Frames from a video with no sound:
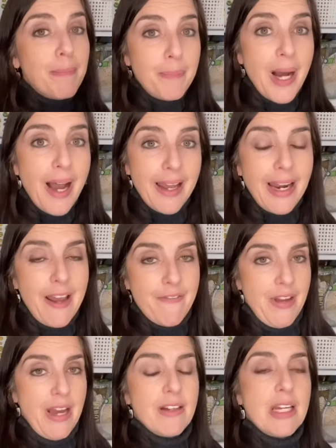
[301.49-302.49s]
but I
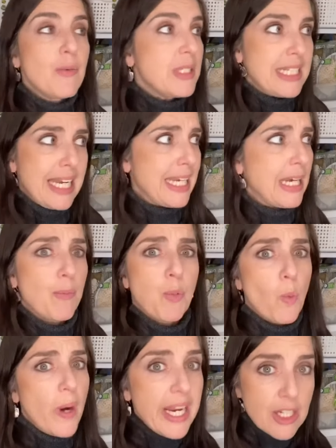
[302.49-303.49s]
found it was taking up
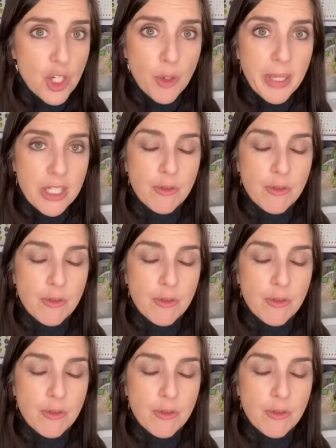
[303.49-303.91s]
way too much